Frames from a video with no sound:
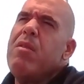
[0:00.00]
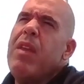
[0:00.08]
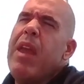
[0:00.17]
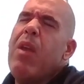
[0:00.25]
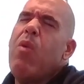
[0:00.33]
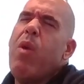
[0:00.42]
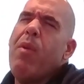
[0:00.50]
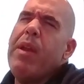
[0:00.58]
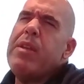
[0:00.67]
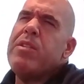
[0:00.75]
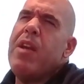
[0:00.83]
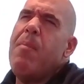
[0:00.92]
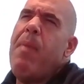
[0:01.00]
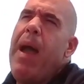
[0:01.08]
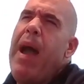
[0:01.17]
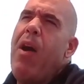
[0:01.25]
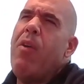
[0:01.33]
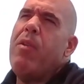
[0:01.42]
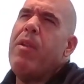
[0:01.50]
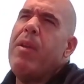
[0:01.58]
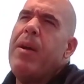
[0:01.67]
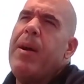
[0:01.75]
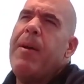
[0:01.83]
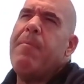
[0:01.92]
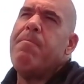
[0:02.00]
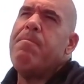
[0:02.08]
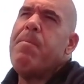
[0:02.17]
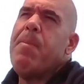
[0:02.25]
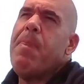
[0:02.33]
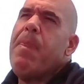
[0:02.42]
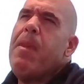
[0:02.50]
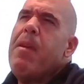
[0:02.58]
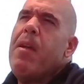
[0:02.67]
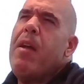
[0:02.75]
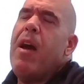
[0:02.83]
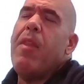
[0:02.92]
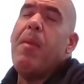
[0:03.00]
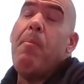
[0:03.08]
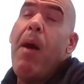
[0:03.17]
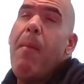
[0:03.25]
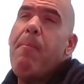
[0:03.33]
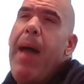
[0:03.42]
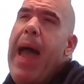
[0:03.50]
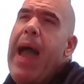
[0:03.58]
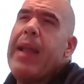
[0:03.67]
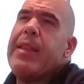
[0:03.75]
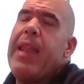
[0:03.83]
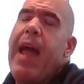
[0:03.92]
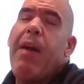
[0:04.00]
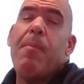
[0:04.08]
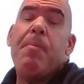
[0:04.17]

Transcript: inquiries about the Pump Act and how the